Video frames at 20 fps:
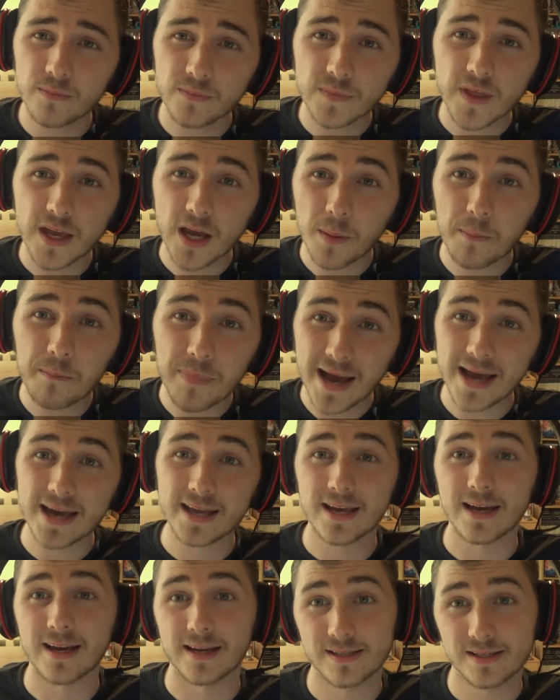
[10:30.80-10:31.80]
They are
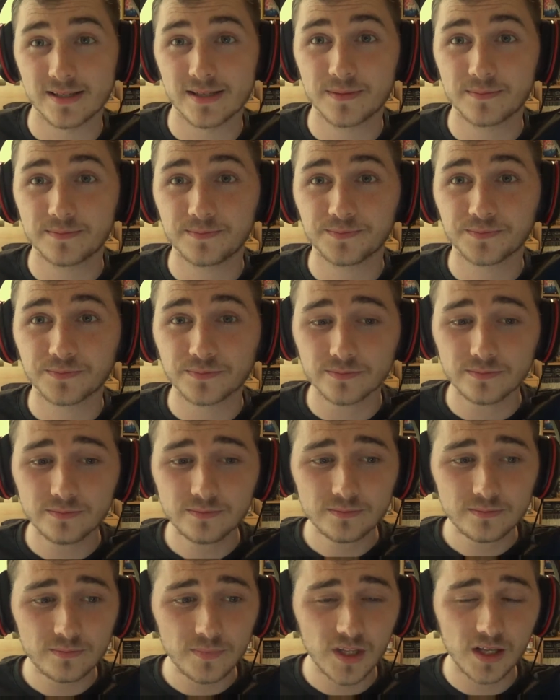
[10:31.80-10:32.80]
badass.
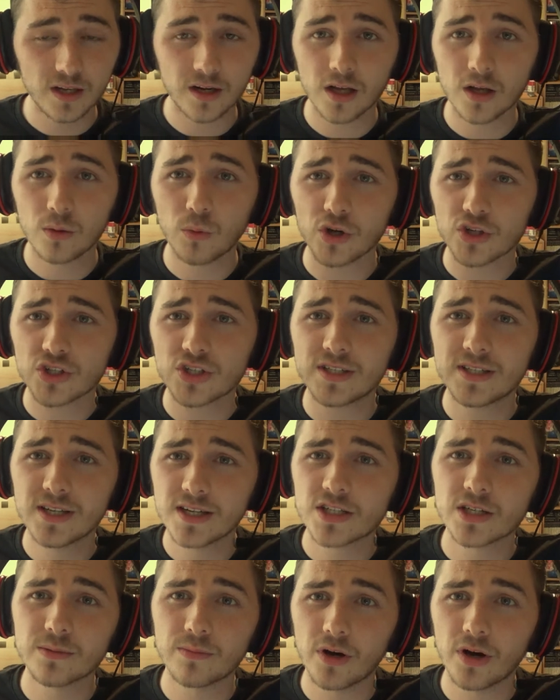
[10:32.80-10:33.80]
And I watched
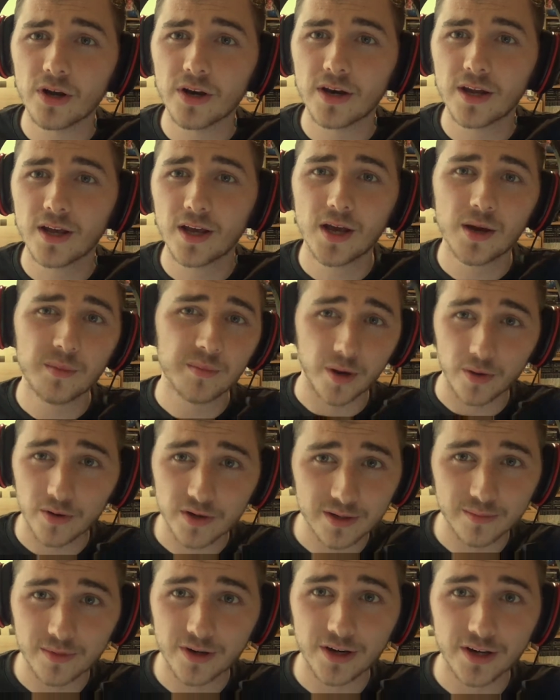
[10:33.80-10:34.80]
Digimon,
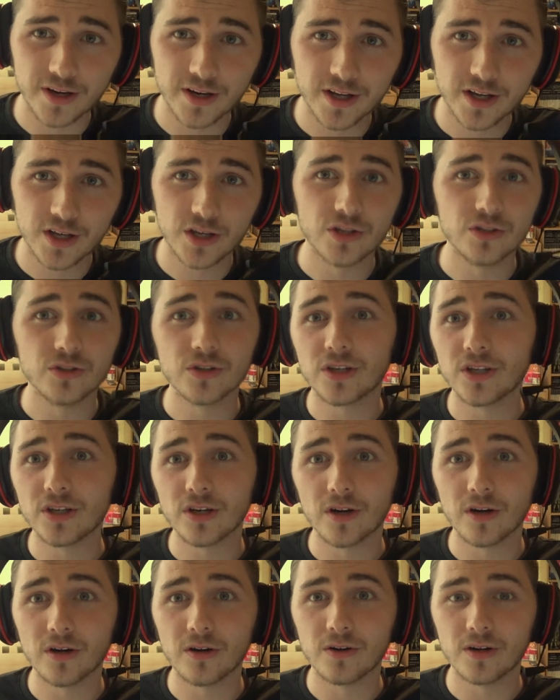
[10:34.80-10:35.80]
Pokemon,
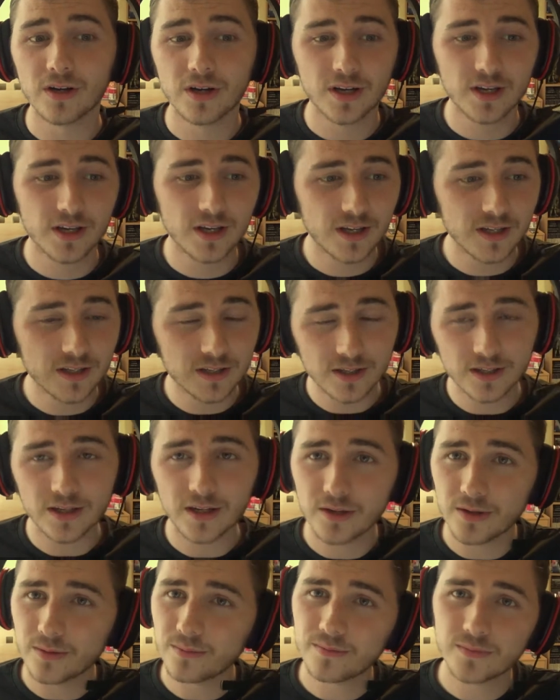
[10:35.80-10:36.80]
Yu-Gi-Oh! You
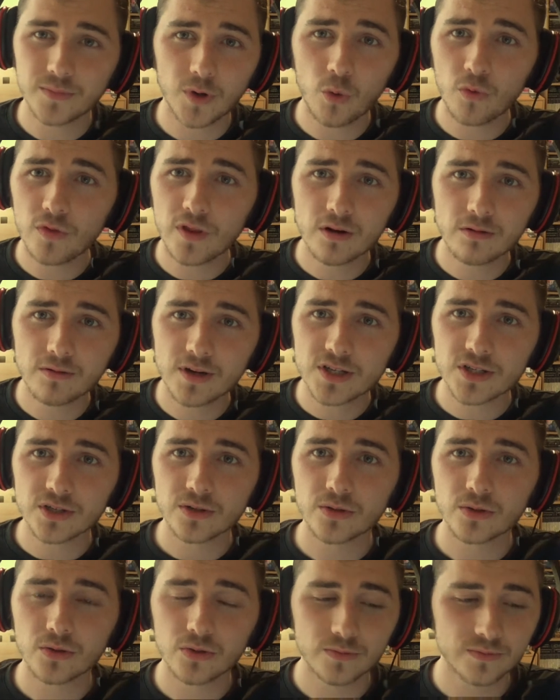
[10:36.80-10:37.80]
know, all the
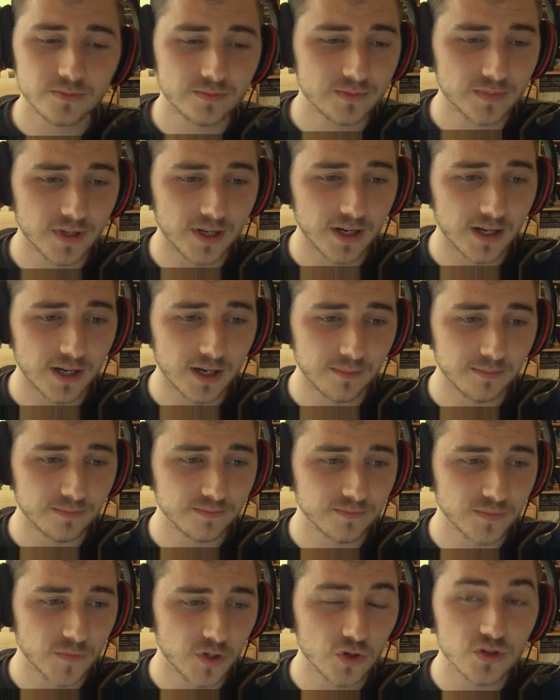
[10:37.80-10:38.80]
original
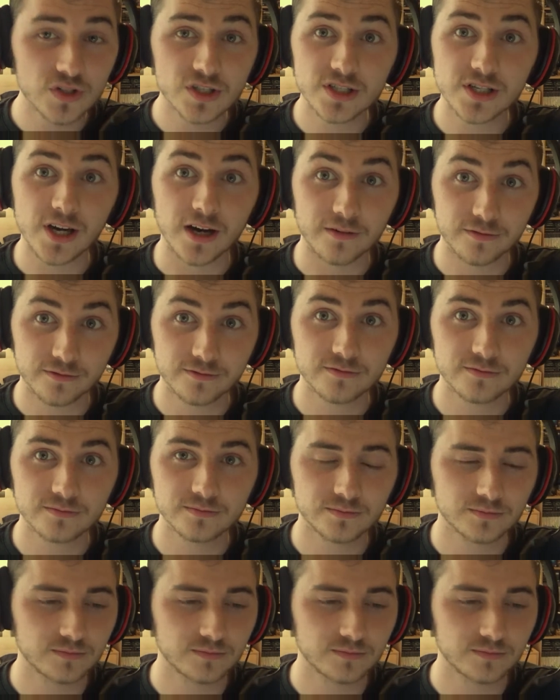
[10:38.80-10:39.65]
good stuff.